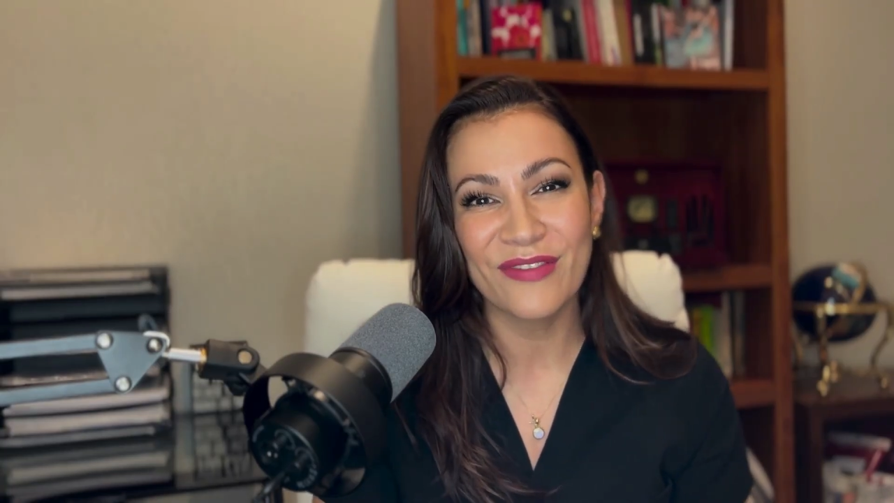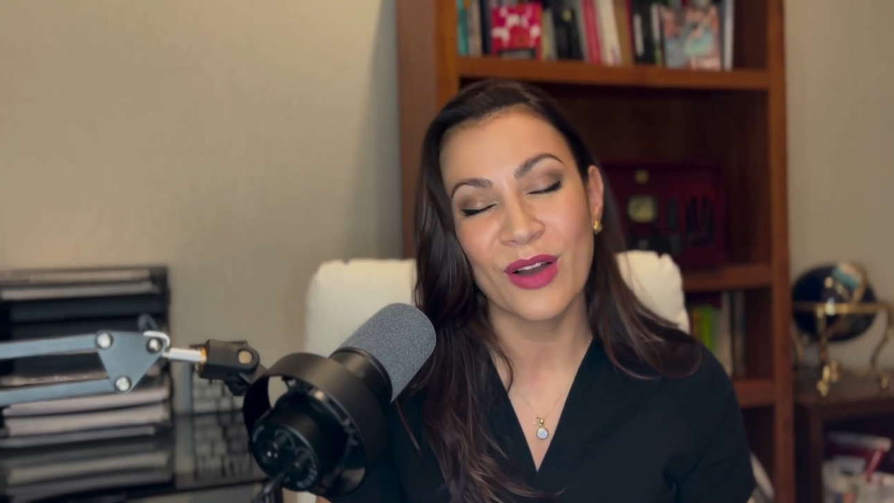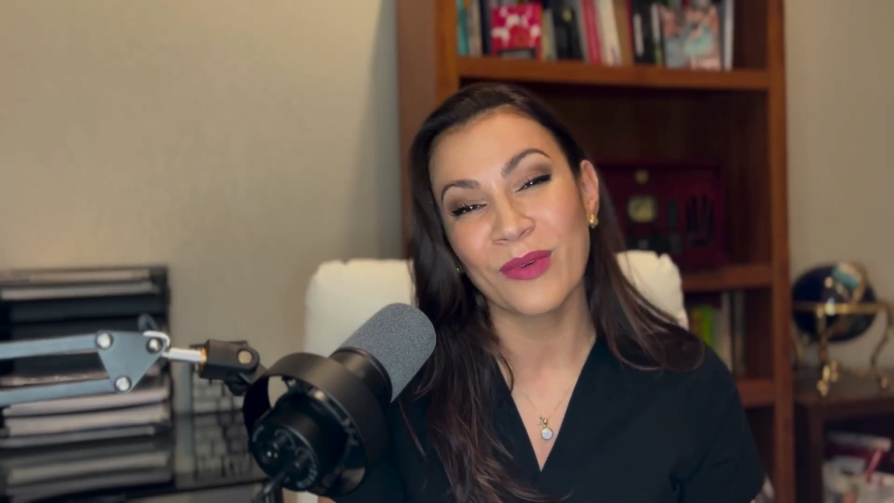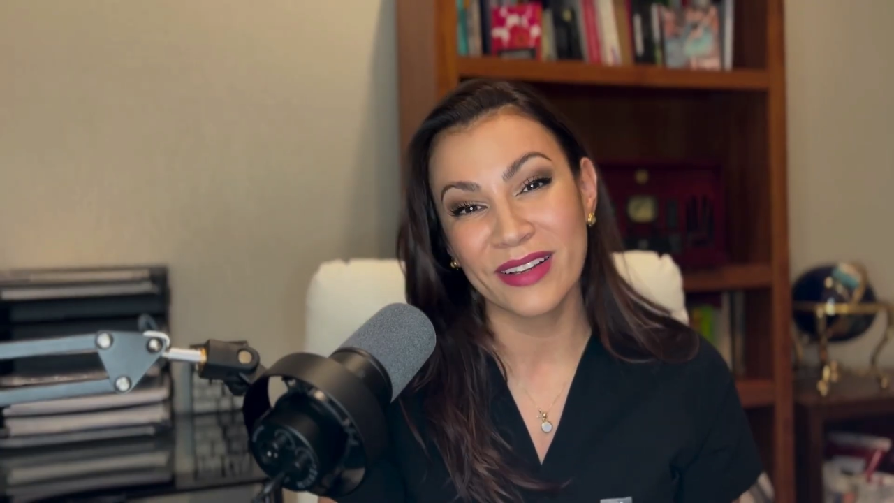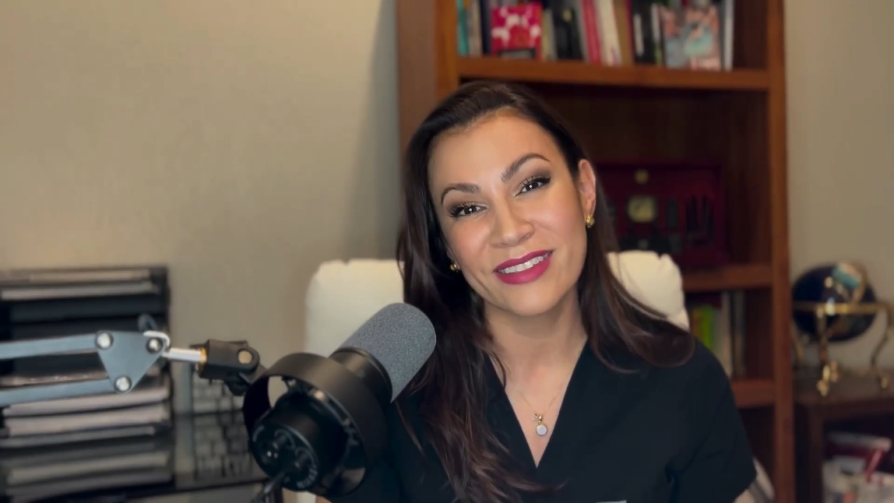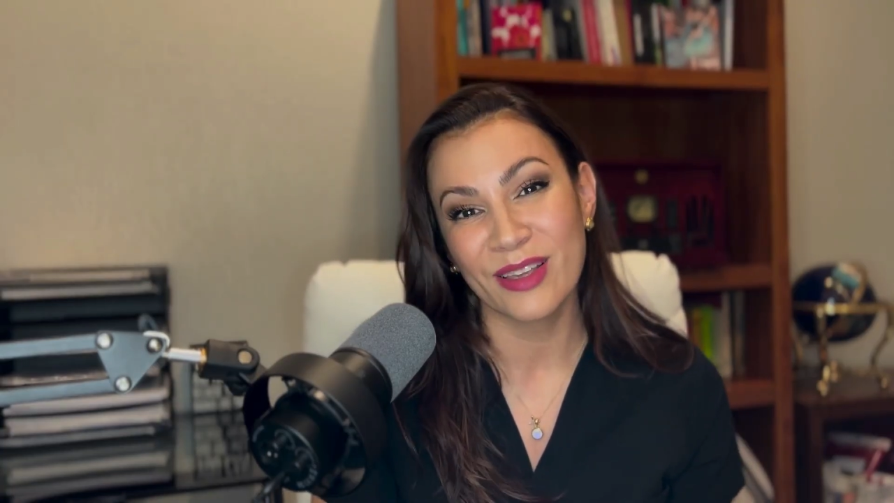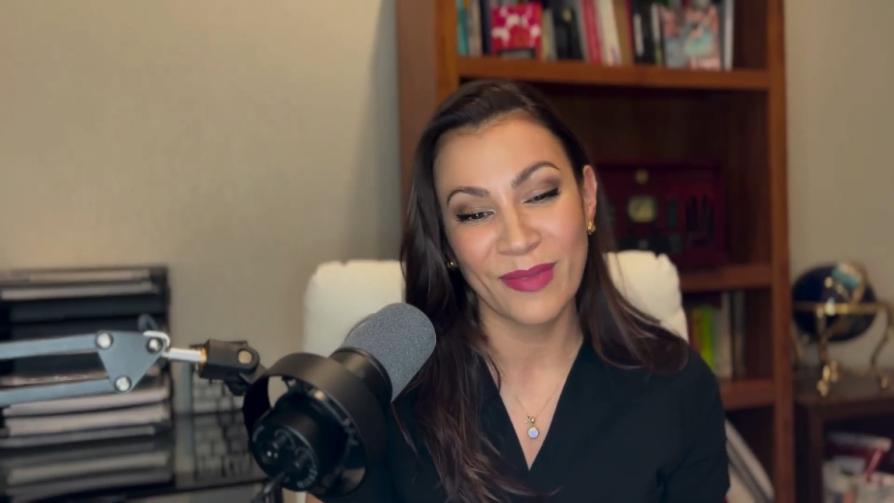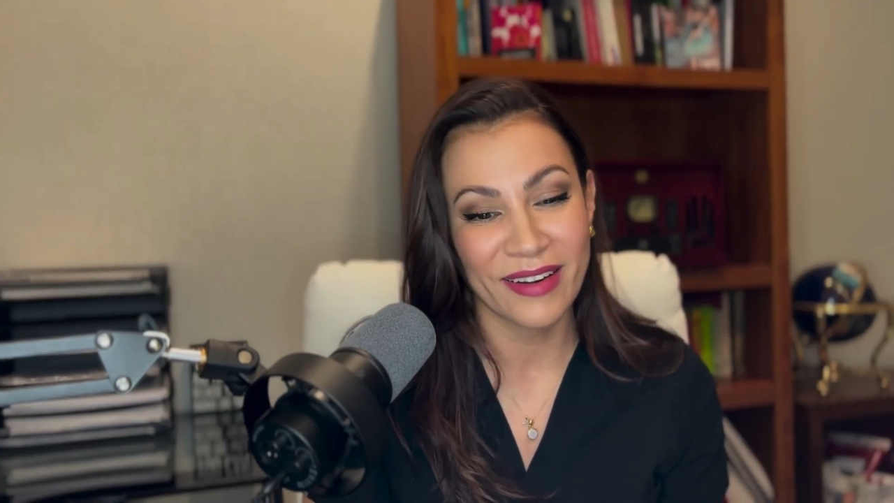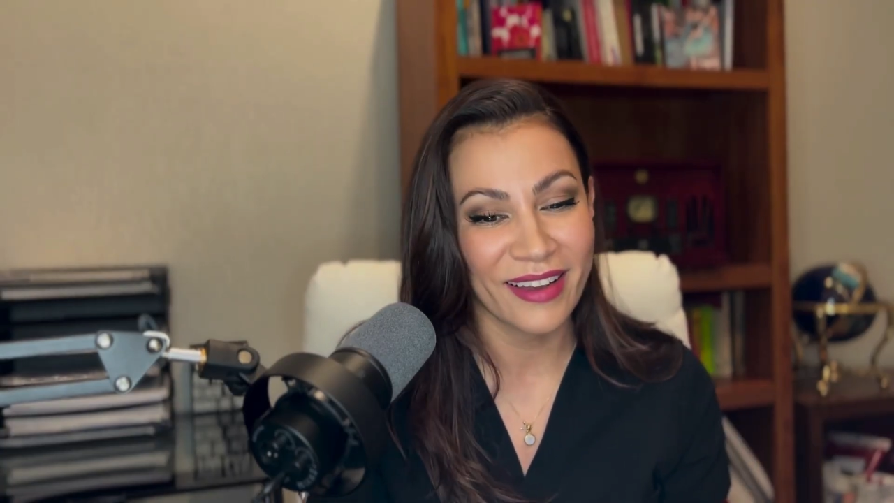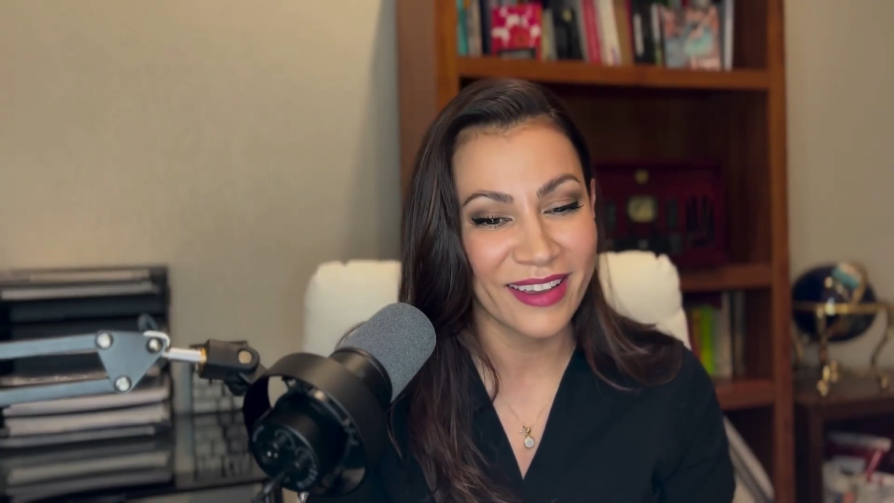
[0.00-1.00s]
I want to sleep
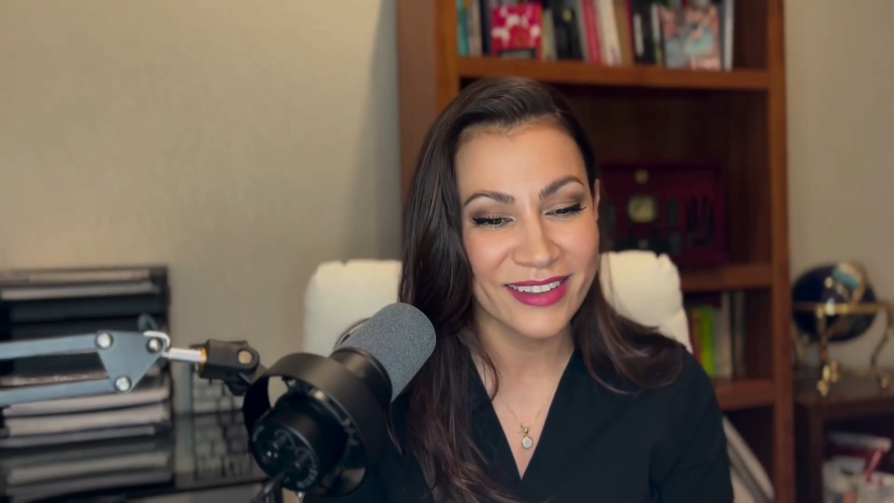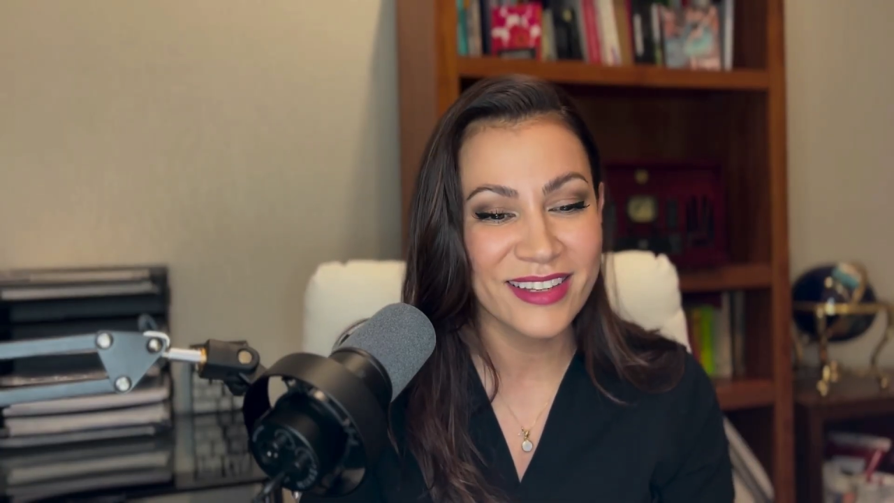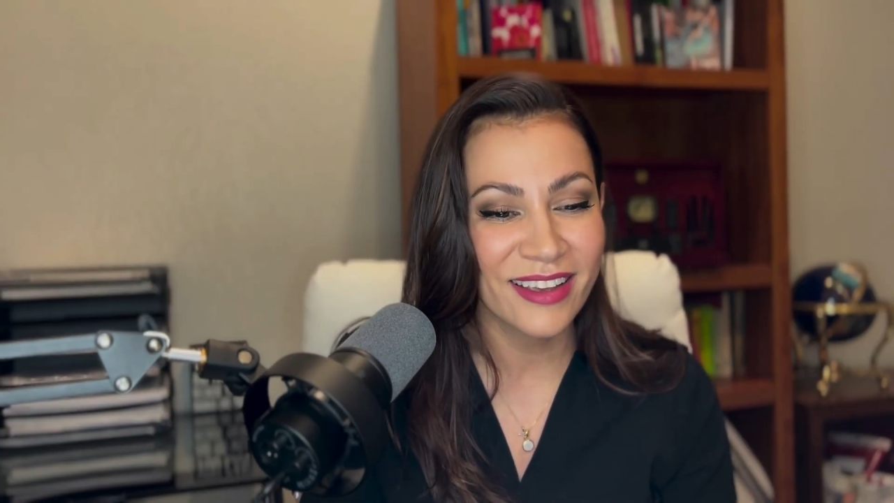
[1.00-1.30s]
at night.